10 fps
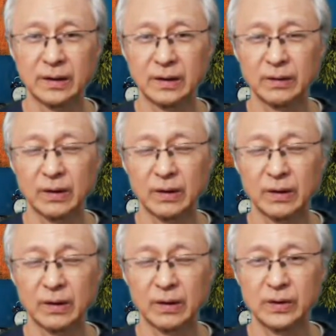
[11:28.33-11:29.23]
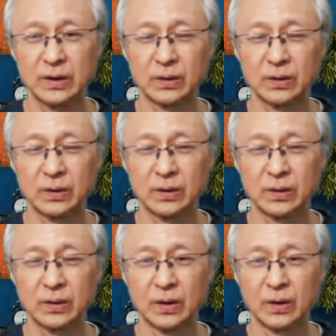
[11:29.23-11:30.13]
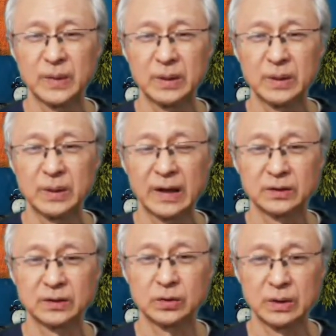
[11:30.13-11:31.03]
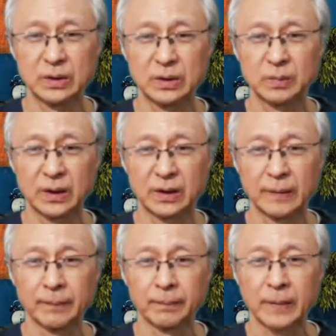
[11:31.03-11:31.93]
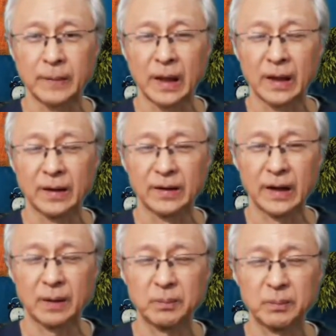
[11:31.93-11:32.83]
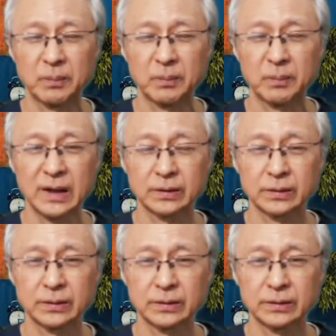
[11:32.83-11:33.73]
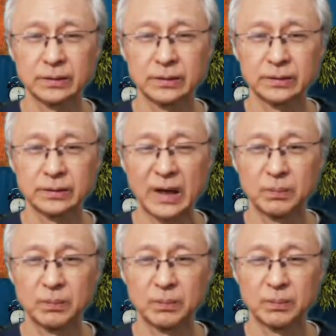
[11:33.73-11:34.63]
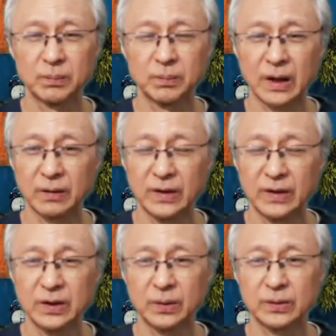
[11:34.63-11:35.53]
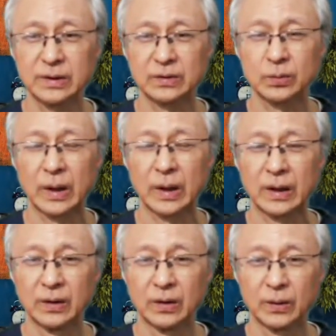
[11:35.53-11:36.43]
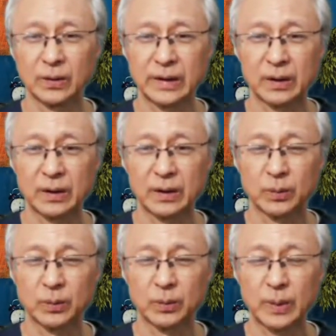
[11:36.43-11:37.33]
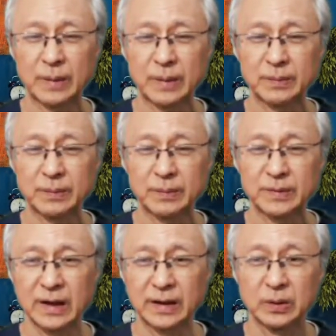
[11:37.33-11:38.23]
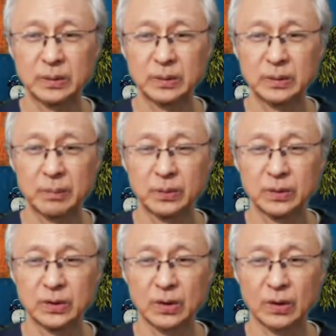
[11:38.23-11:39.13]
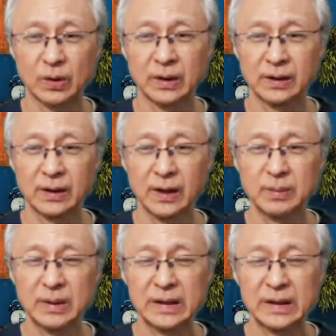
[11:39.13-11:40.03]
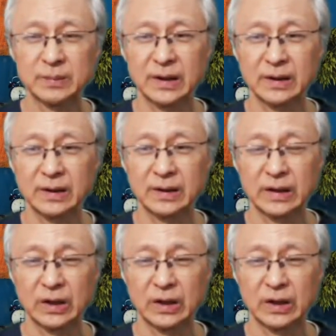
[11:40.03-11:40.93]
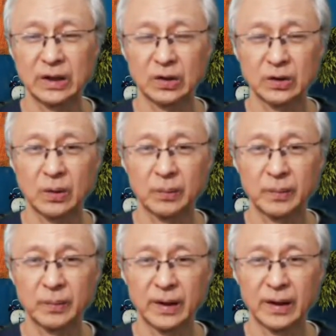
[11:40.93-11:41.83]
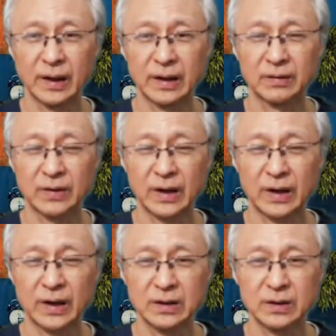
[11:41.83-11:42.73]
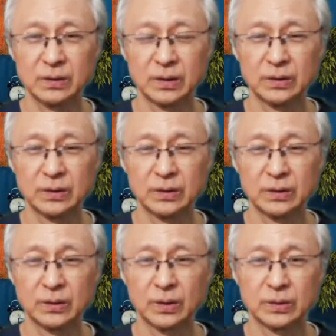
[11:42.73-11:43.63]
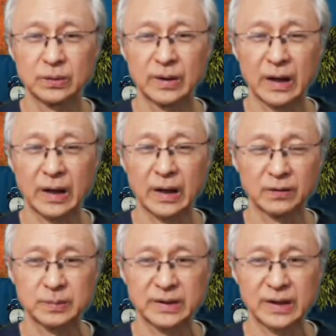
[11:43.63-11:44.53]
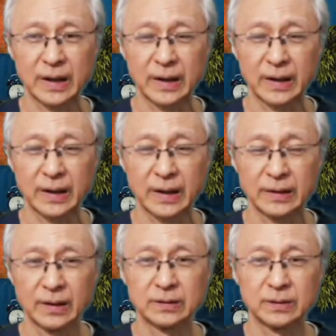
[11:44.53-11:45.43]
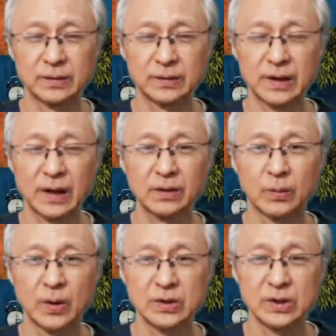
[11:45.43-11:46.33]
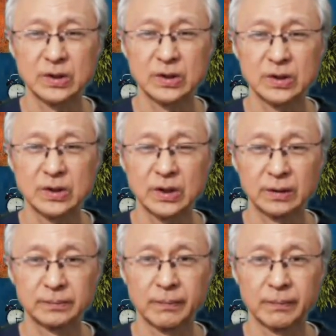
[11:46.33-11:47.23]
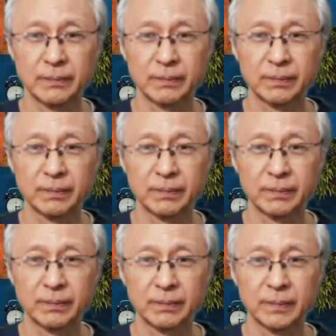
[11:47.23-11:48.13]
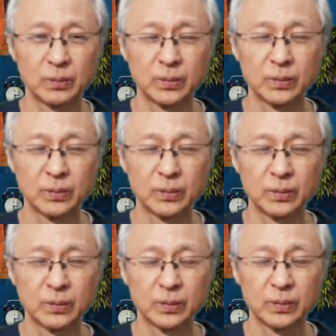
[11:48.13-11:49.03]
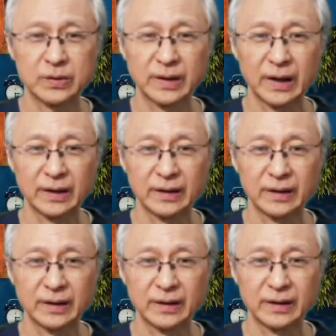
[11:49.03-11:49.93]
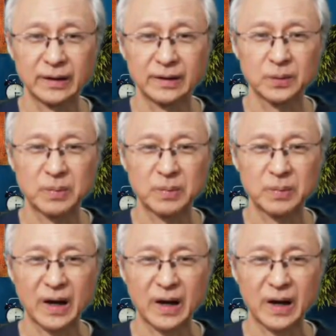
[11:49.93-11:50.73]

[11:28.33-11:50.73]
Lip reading: a short video of BBL treatment. There are many articles, many videos as well on our website at www.kblimskinclinic.com, and I invite you to go to that website. So thank you for watching. I wish to see you again. Goodbye.